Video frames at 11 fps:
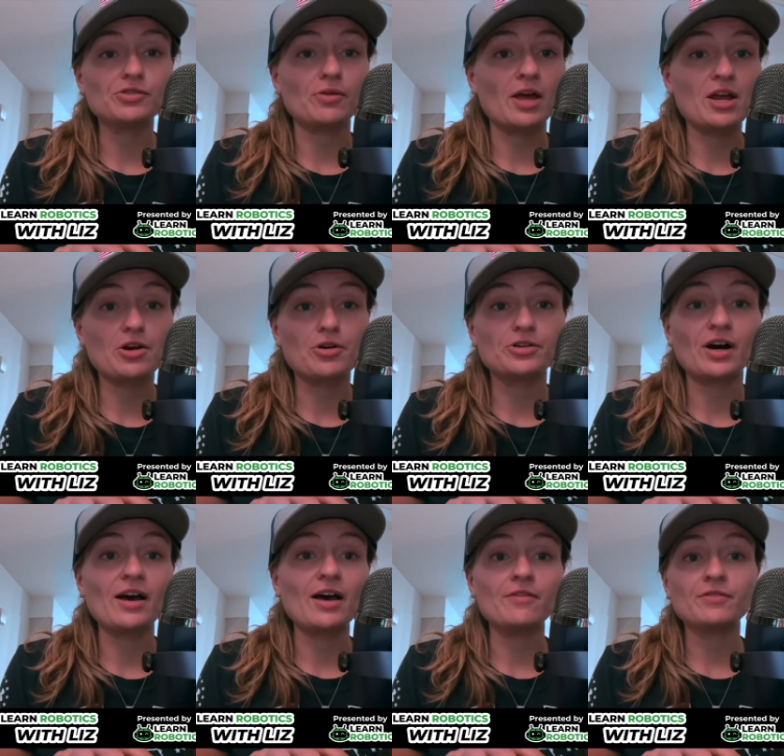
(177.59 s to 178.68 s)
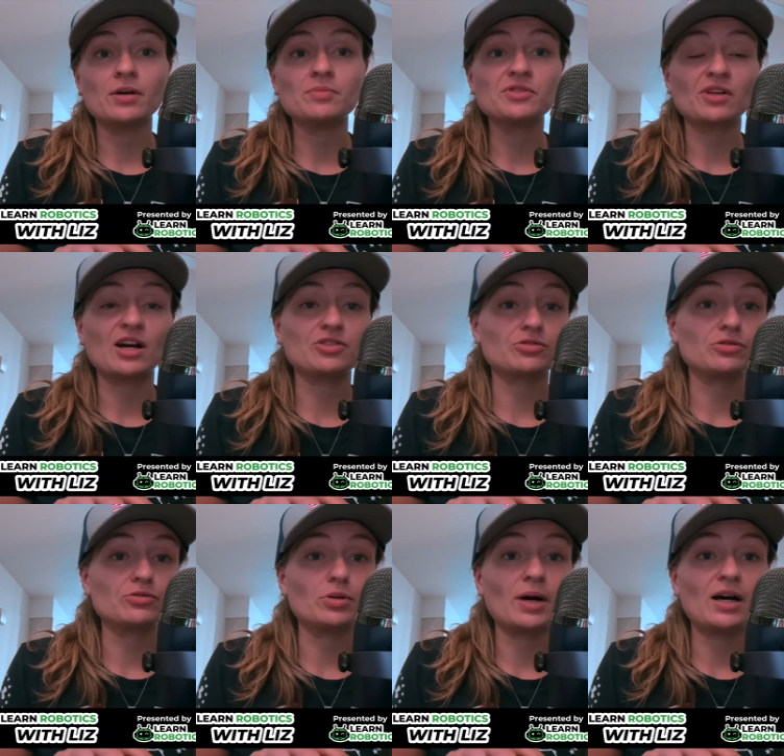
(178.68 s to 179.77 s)
so anchor.fm slash
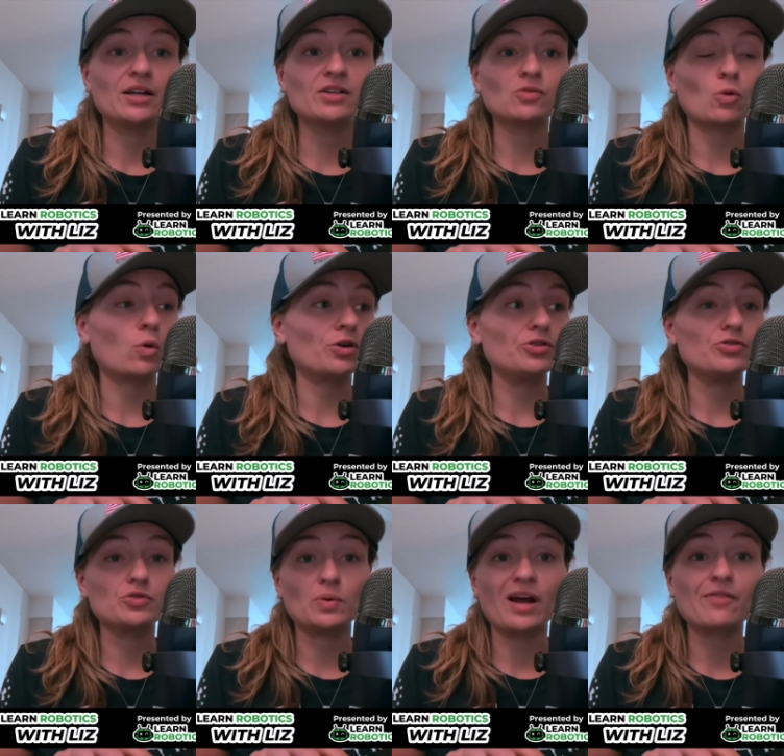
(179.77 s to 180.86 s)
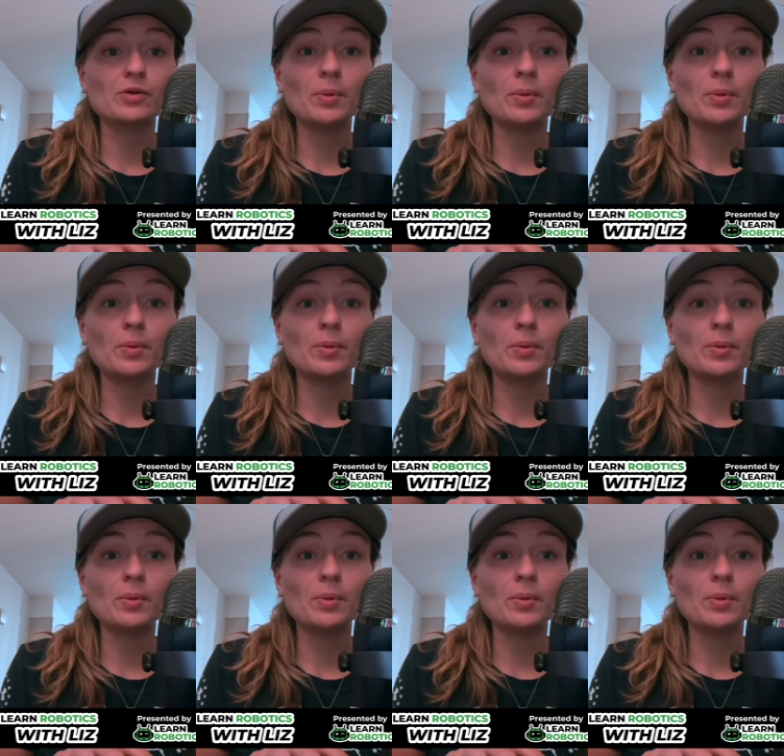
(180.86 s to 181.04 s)
learnrobotics, or use whatever